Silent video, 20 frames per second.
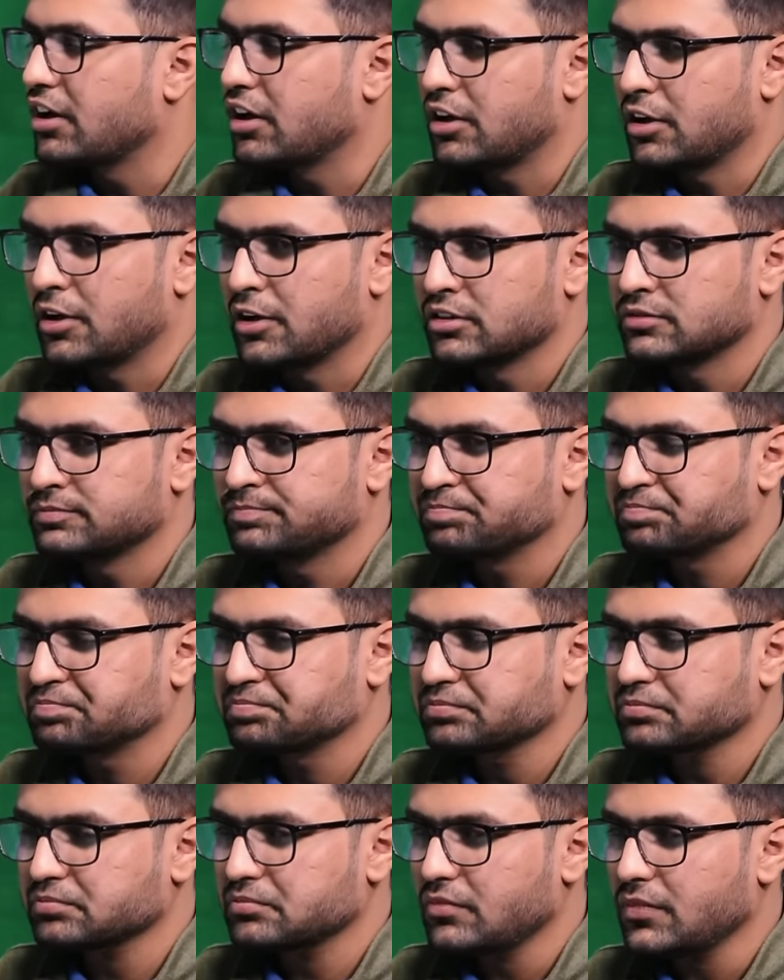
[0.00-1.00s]
9th,
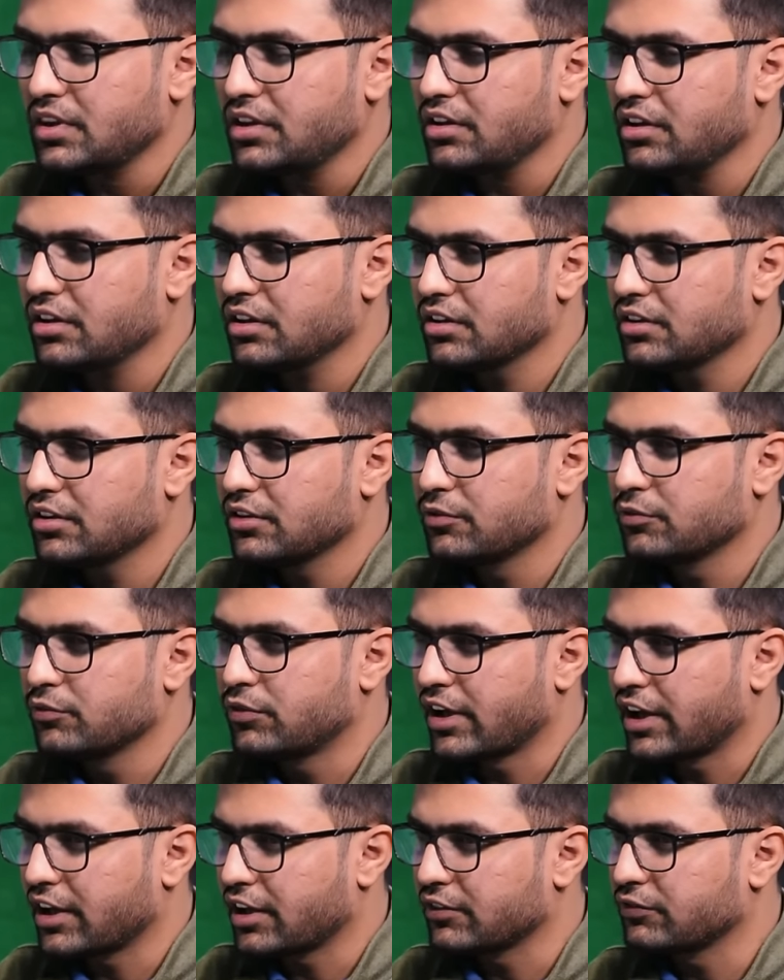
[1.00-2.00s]

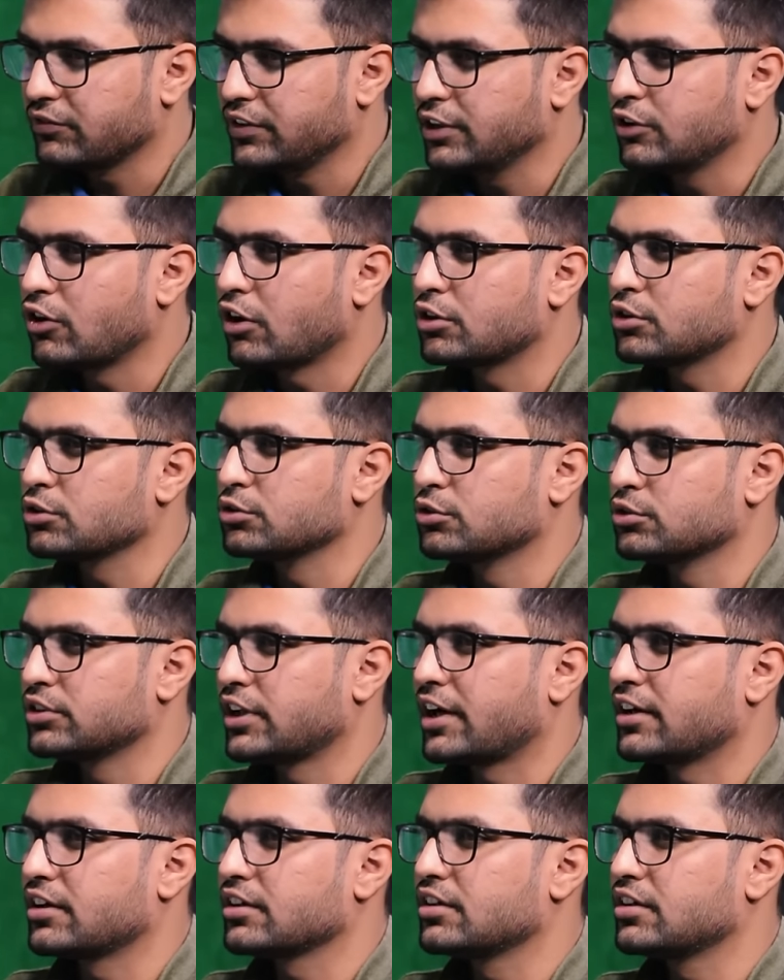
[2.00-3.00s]
where we got to know
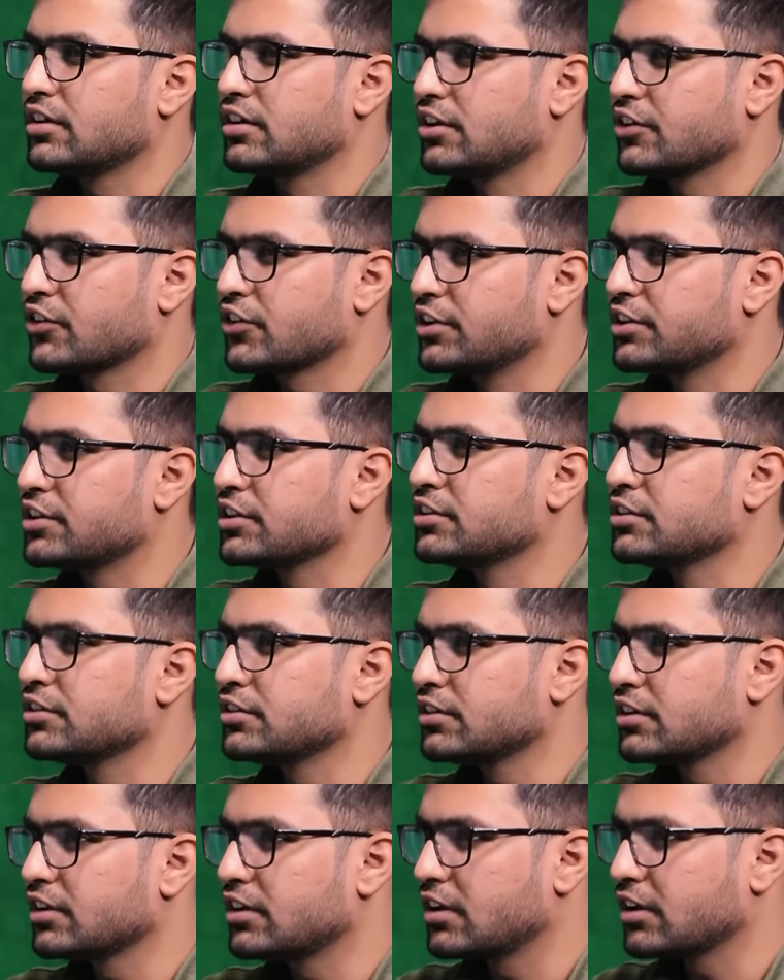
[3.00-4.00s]
that a
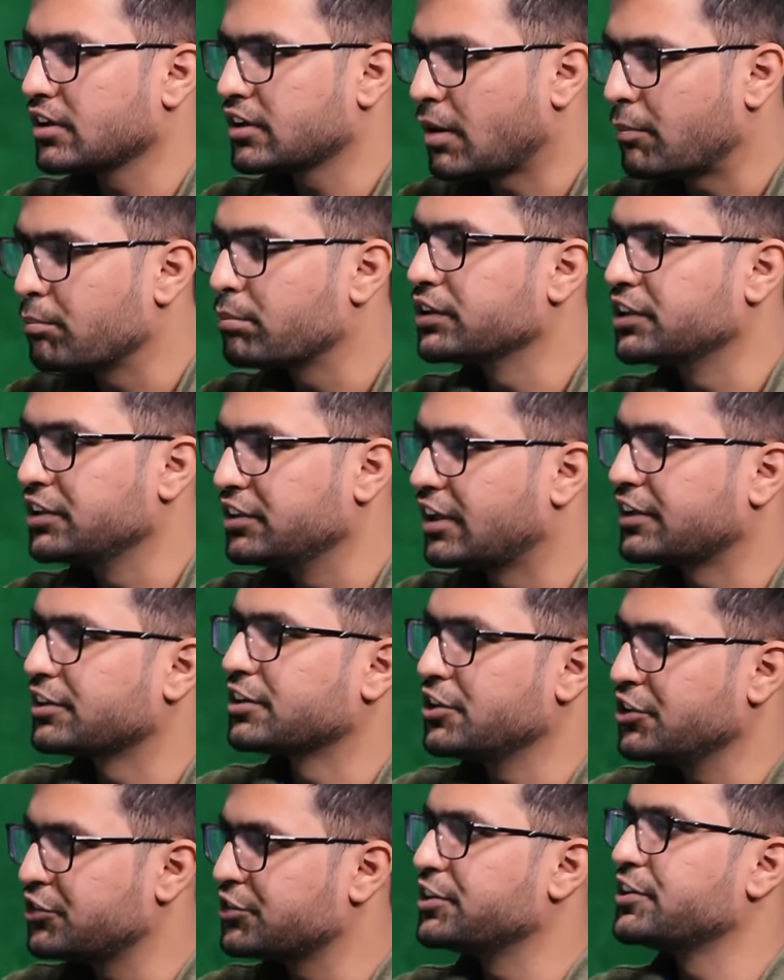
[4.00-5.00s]
certain company, like
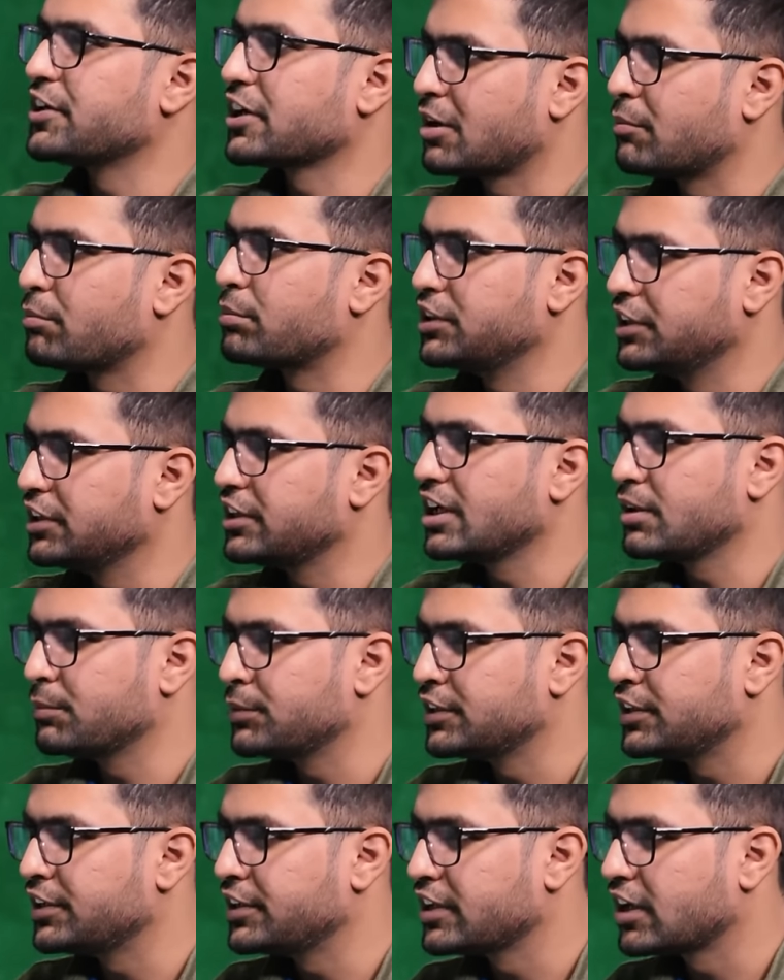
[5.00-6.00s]
the East India Company, came
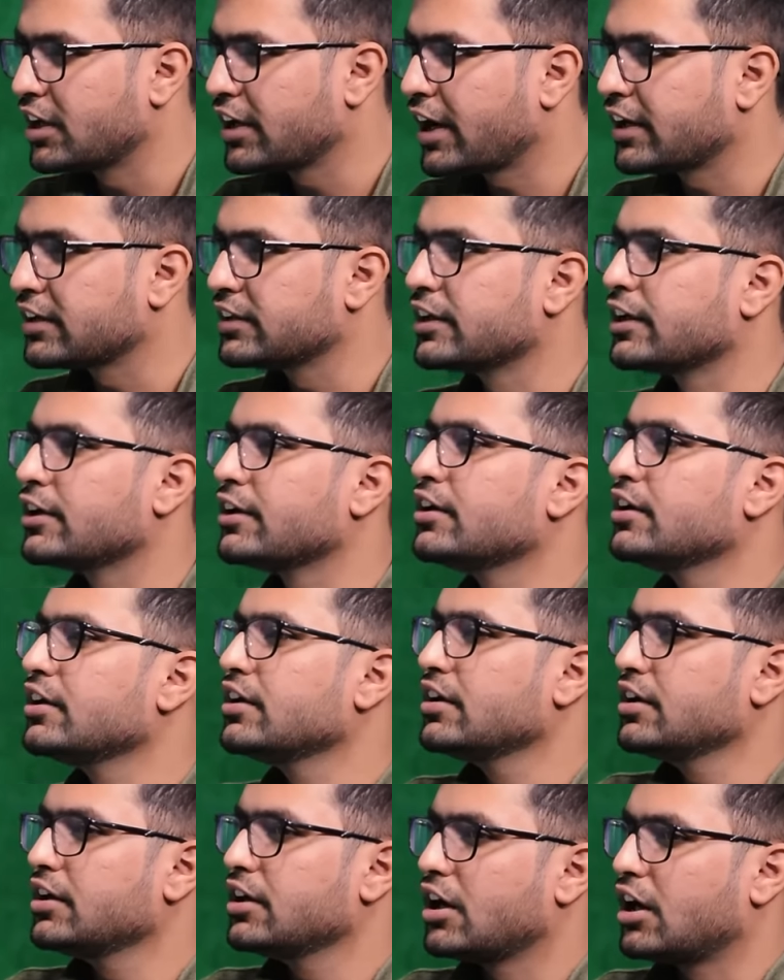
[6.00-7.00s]
in India and they
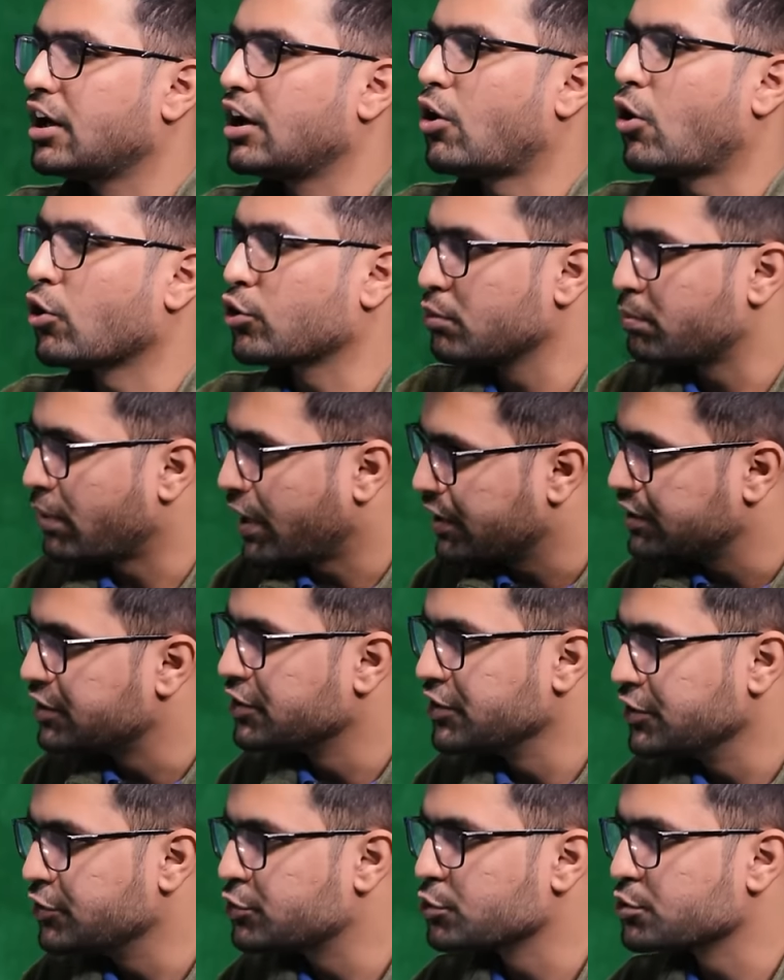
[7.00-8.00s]
occupied the
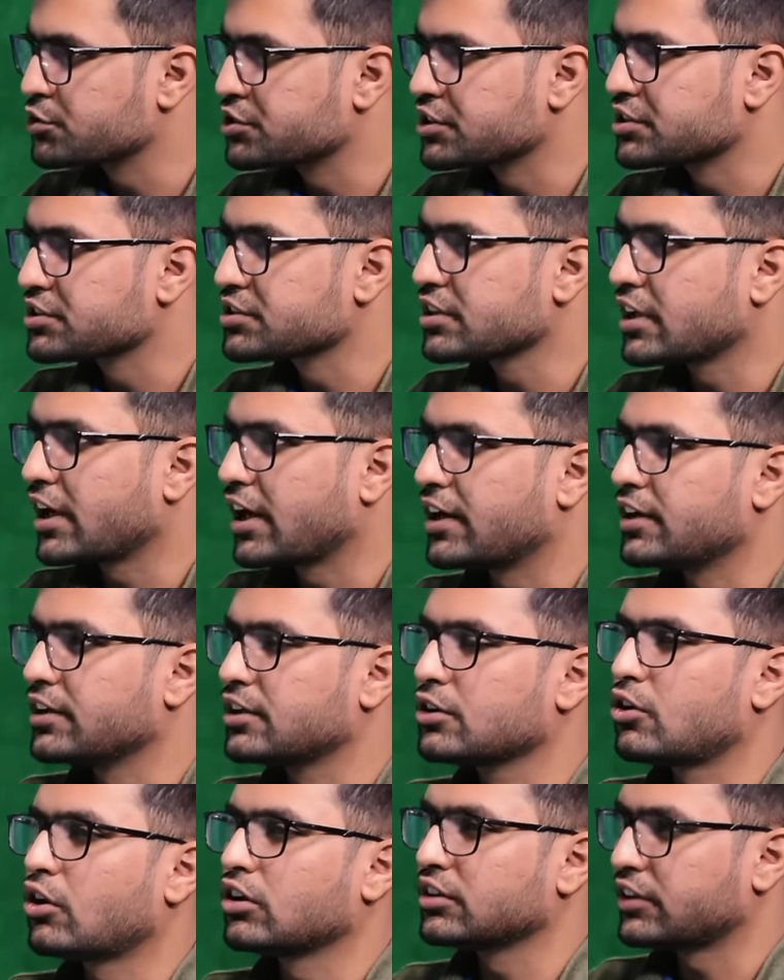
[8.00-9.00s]
resources
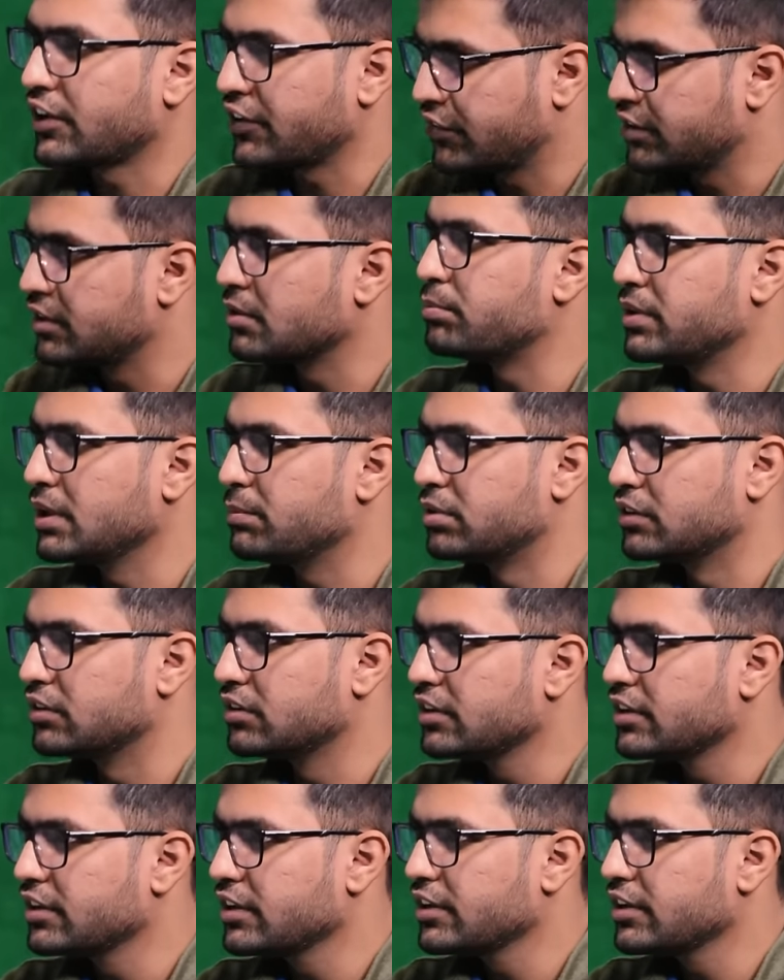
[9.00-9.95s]
and colonized the people.